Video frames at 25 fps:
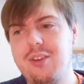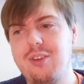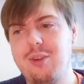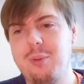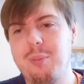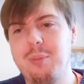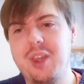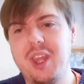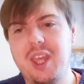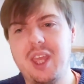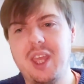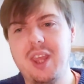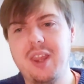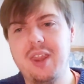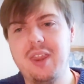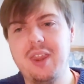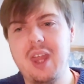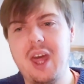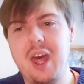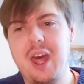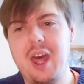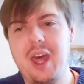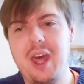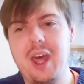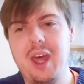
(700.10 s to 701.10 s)
something
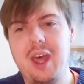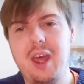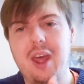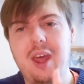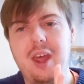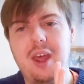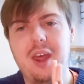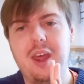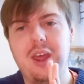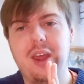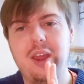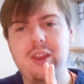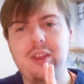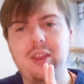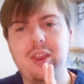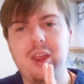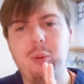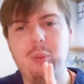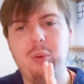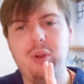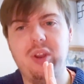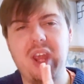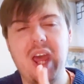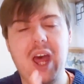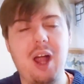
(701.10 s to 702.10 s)
in there
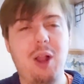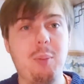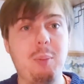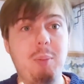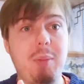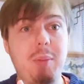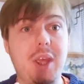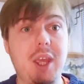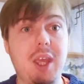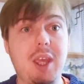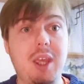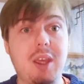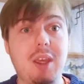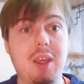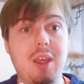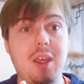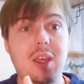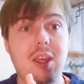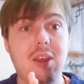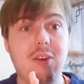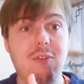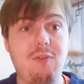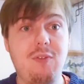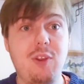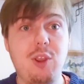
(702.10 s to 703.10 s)
that would help me
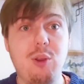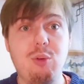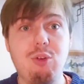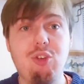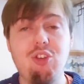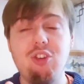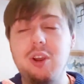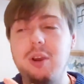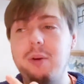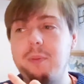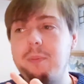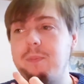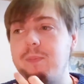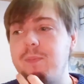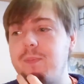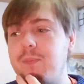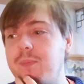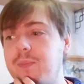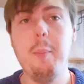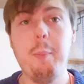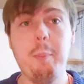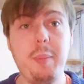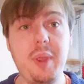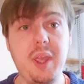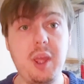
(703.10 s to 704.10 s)
in future.
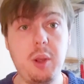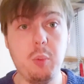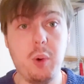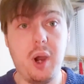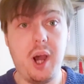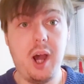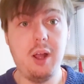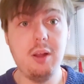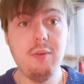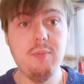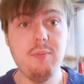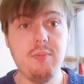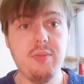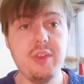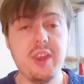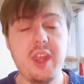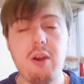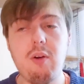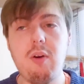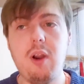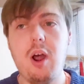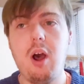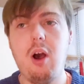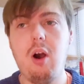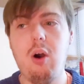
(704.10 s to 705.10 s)
Meanwhile,
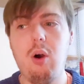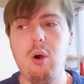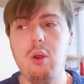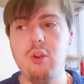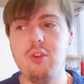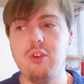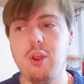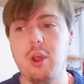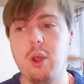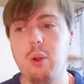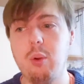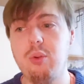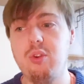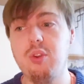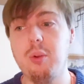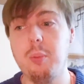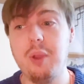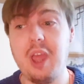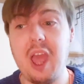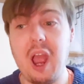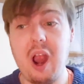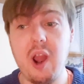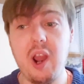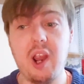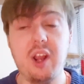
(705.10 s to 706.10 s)
there are also some
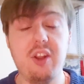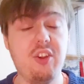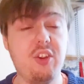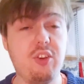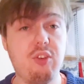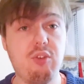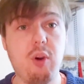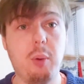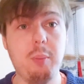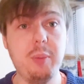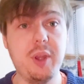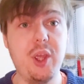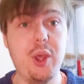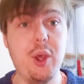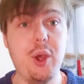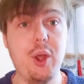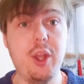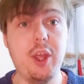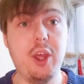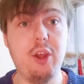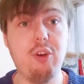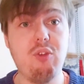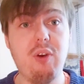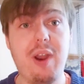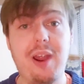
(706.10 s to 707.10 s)
characters from the
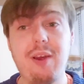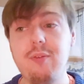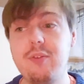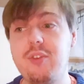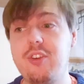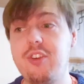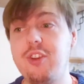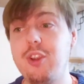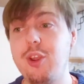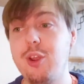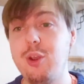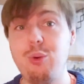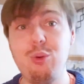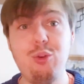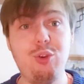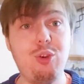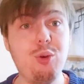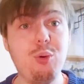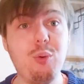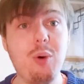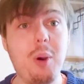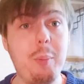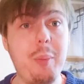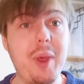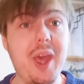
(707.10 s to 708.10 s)
earlier drafts who
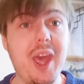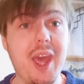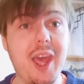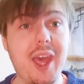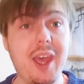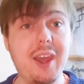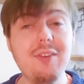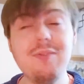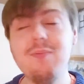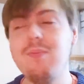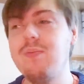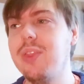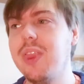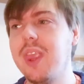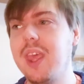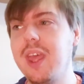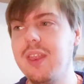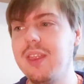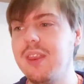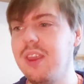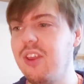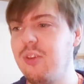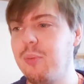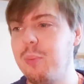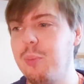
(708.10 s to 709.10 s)
do appear
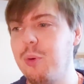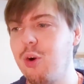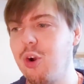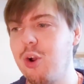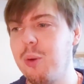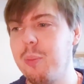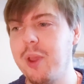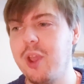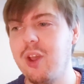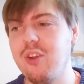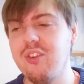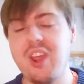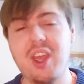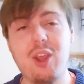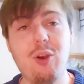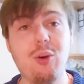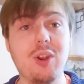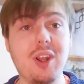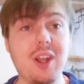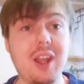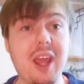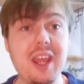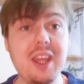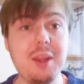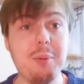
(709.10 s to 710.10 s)
in this book because I
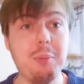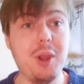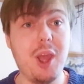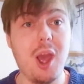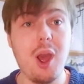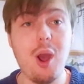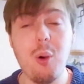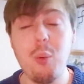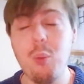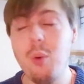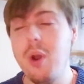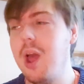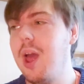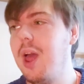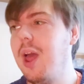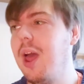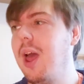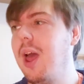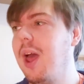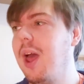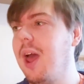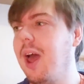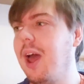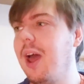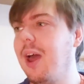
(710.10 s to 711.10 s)
couldn't let them go.
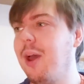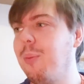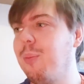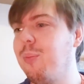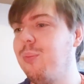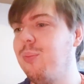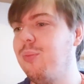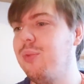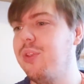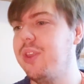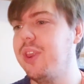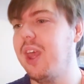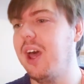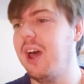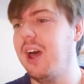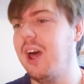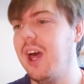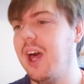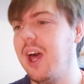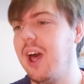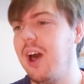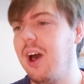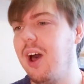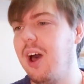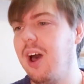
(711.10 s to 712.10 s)
Um, there
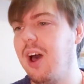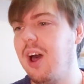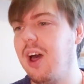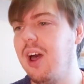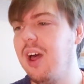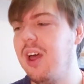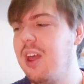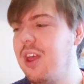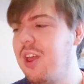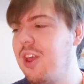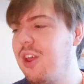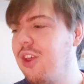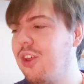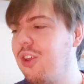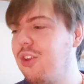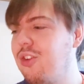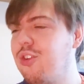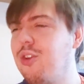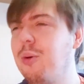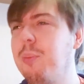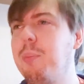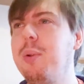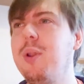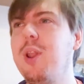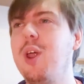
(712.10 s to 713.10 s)
are
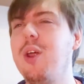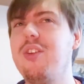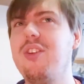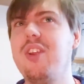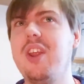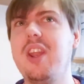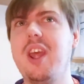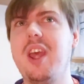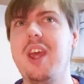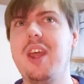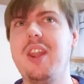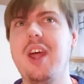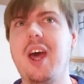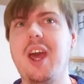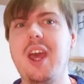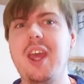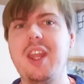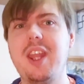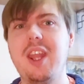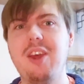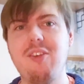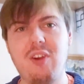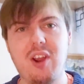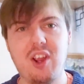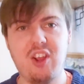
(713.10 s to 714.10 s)
subplots in here that I
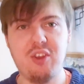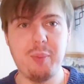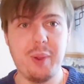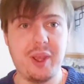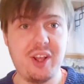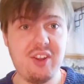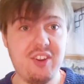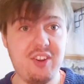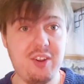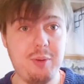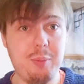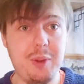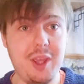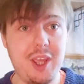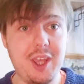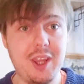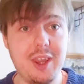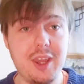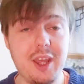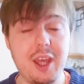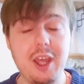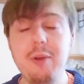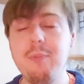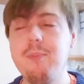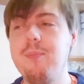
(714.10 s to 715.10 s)
never expected to be in
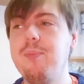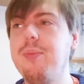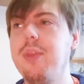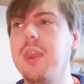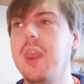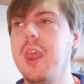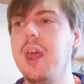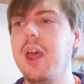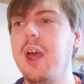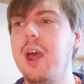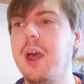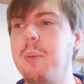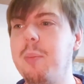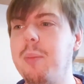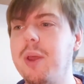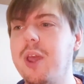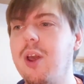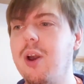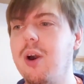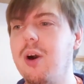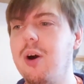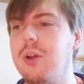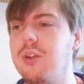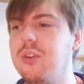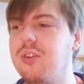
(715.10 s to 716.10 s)
there, um,
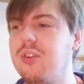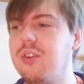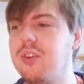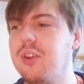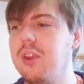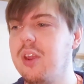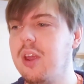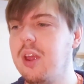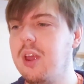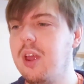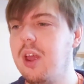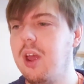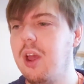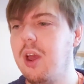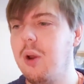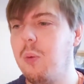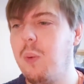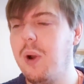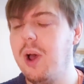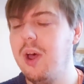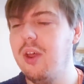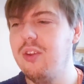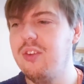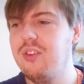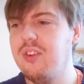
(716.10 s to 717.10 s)
because
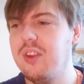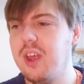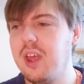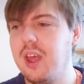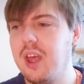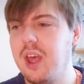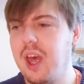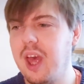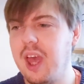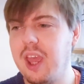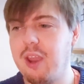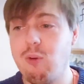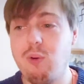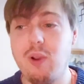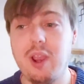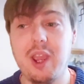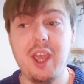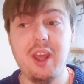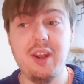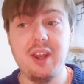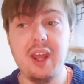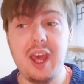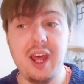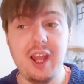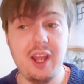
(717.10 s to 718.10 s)
whilst I
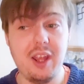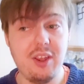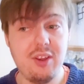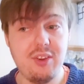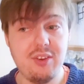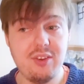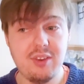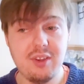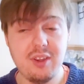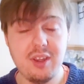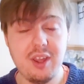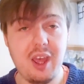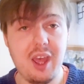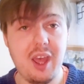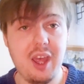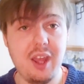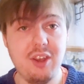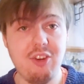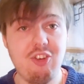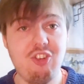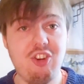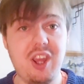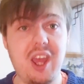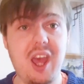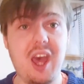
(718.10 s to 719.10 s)
created Alice
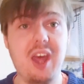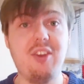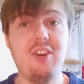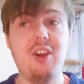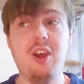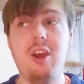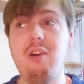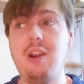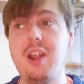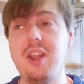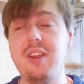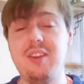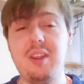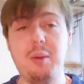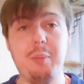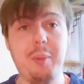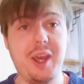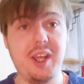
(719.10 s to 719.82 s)
and she had her Auntie